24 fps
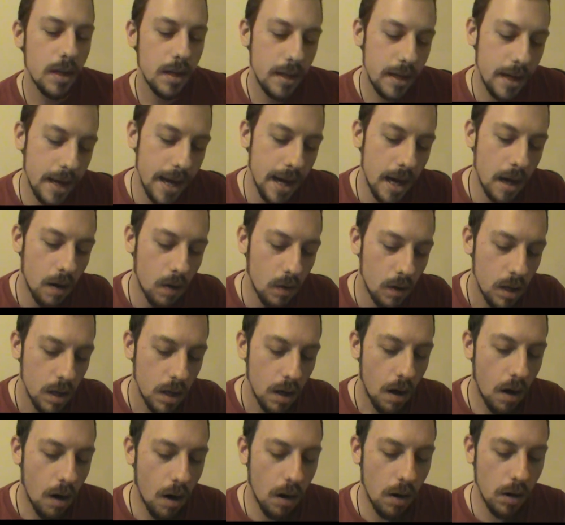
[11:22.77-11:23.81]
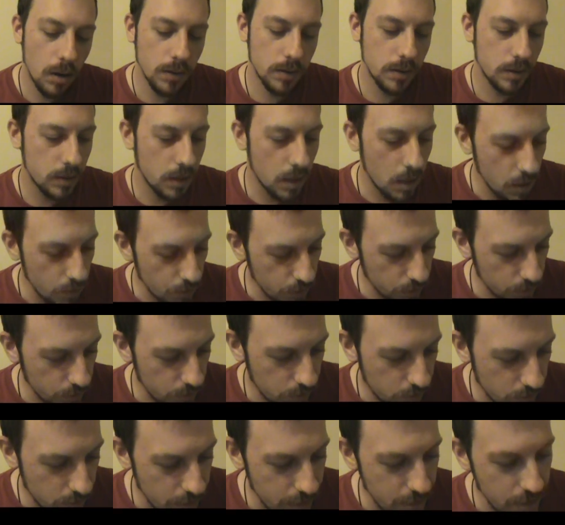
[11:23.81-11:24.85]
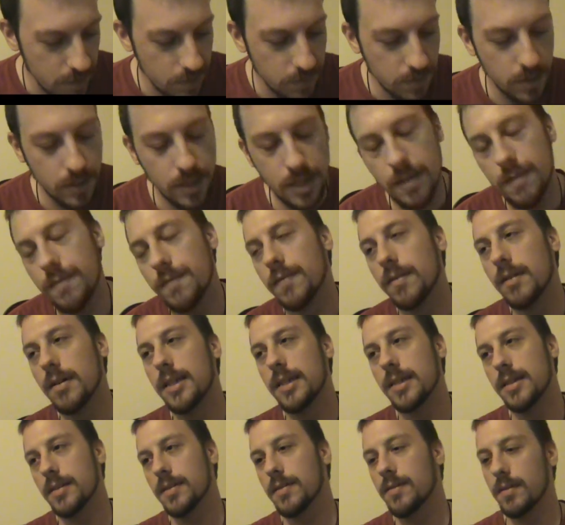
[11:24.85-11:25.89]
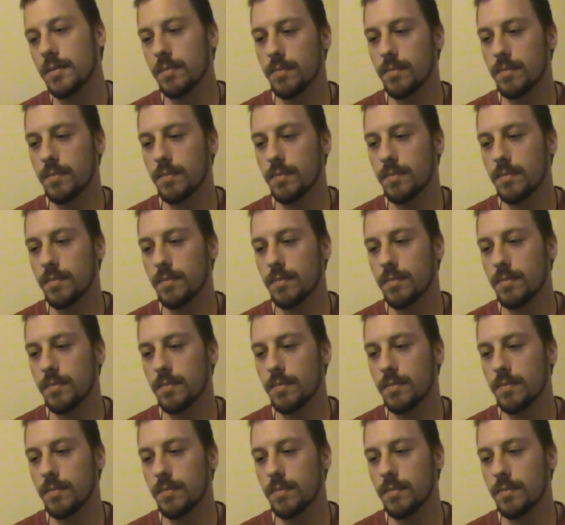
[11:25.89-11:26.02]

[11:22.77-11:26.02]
Now, also you see the different